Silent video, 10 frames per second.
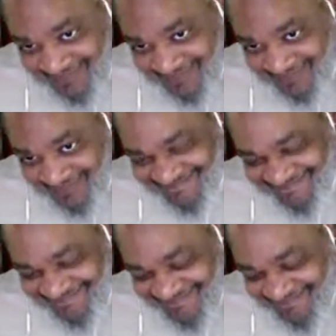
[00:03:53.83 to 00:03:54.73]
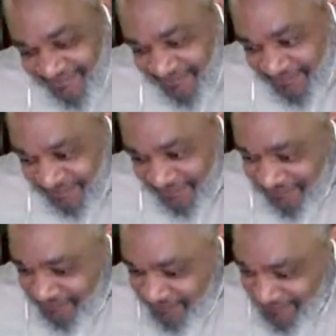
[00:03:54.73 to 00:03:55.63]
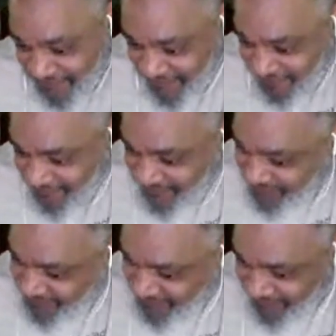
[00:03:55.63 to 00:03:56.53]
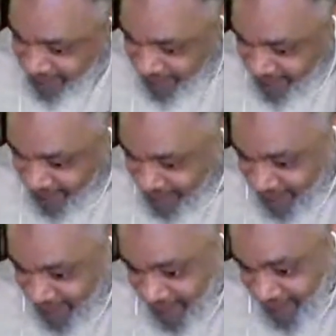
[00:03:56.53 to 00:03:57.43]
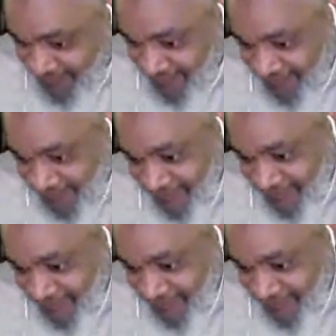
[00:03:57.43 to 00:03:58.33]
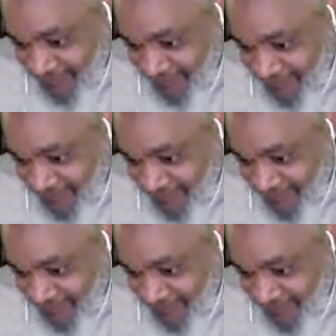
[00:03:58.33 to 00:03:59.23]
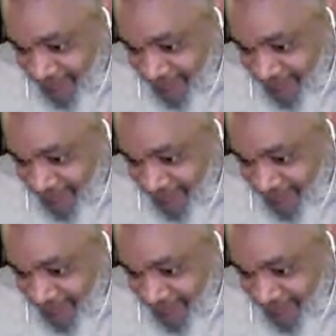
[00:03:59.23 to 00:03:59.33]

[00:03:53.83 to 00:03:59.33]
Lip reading: (not speaking)